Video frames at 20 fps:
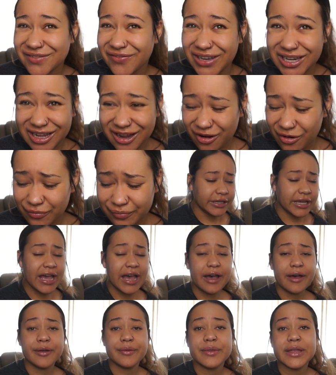video.
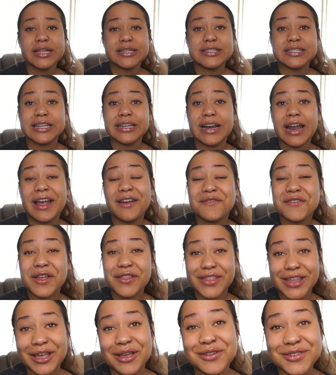Yeah, that's it. I have
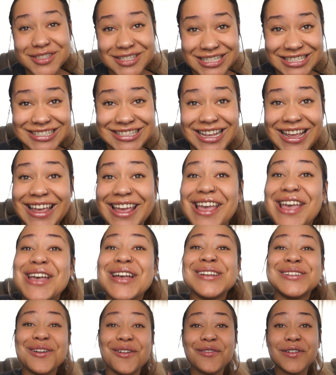nothing else to say.
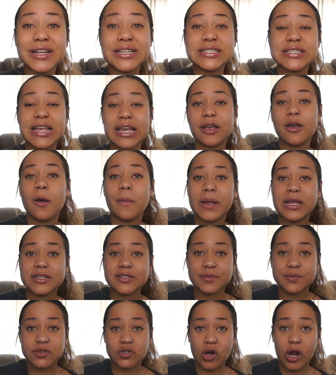Don't forget to like, comment, and
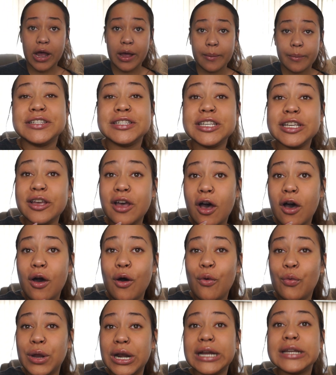subscribe. See
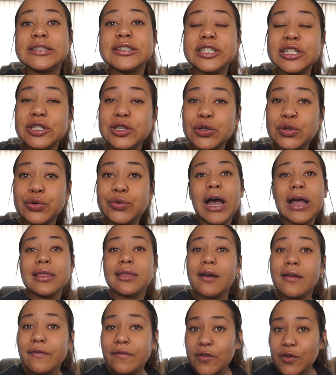y'all when I see you. I
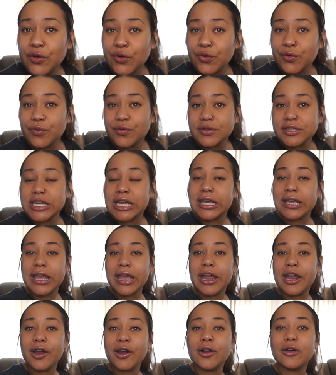love you. Take
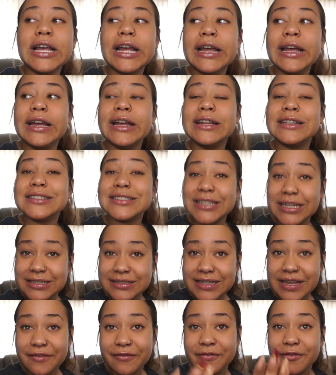care and stay
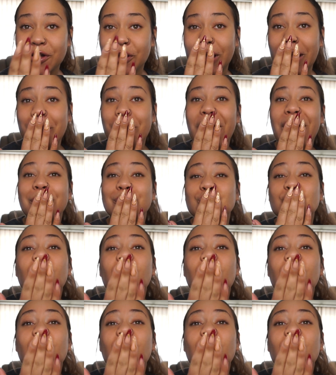safe. Okay, bye.